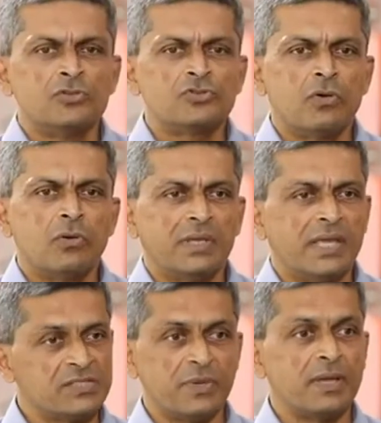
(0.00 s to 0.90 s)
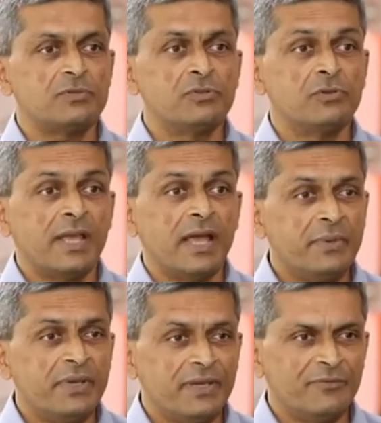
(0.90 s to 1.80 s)
So, yes, we are absolutely
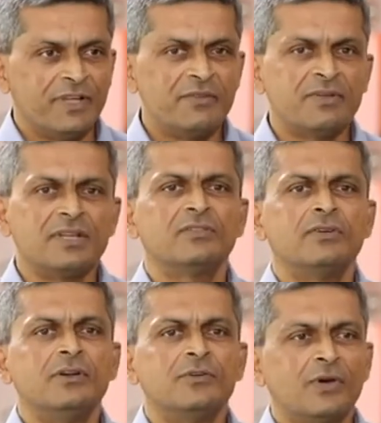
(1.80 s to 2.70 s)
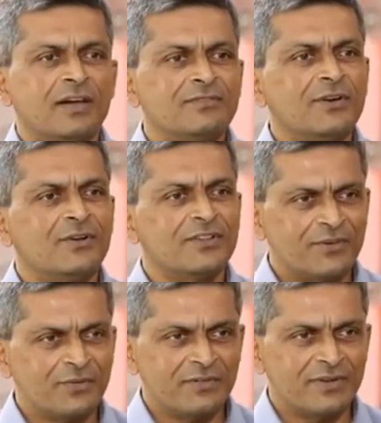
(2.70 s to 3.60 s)
happy. Very, very thrilled to have the
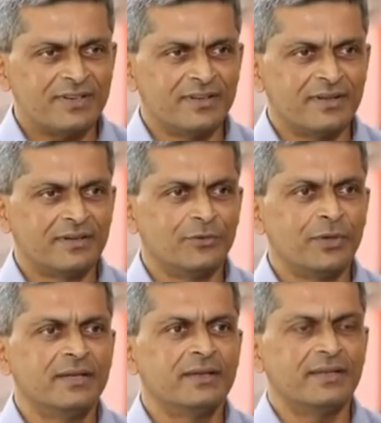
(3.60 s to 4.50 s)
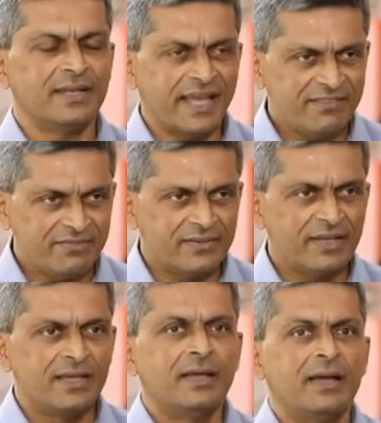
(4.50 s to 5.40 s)
on-ground event uh, going live
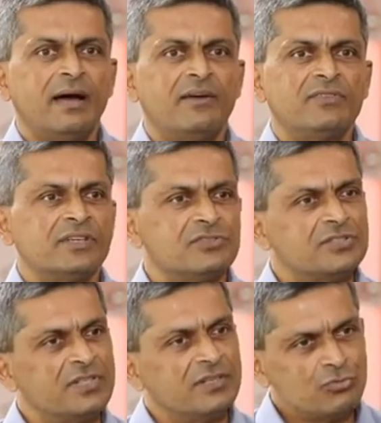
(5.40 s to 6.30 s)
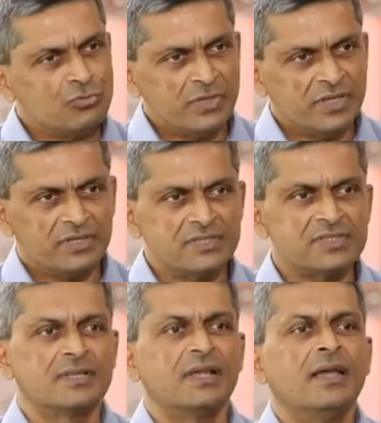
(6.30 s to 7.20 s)
after, as you said, two
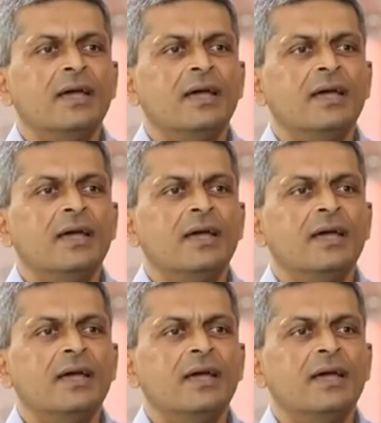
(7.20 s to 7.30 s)
years.